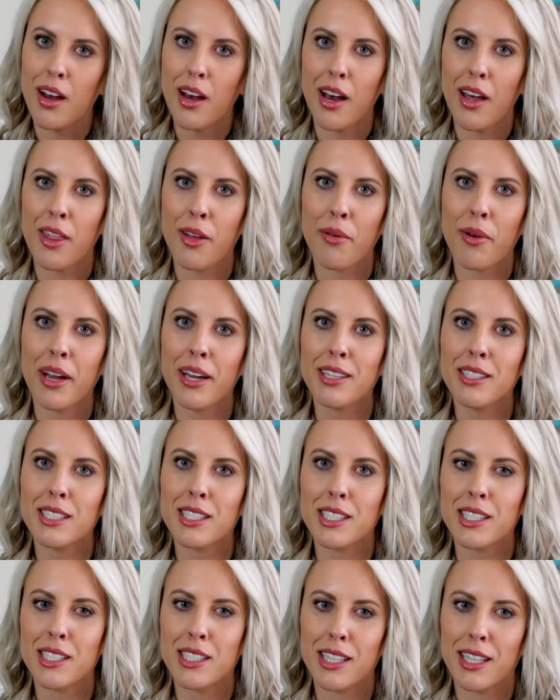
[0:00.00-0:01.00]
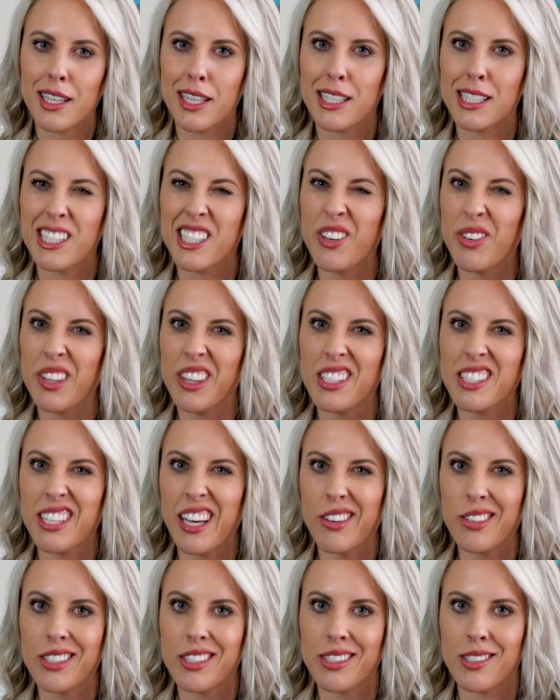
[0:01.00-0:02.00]
Otherwise, let's see what this
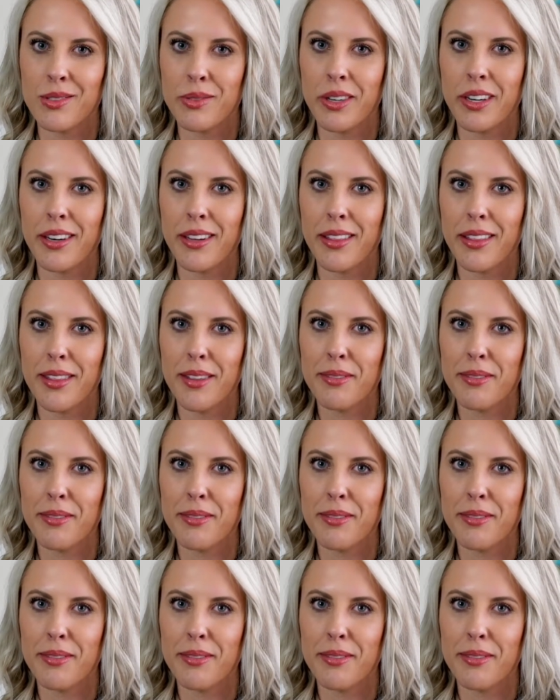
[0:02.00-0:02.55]
house is worth.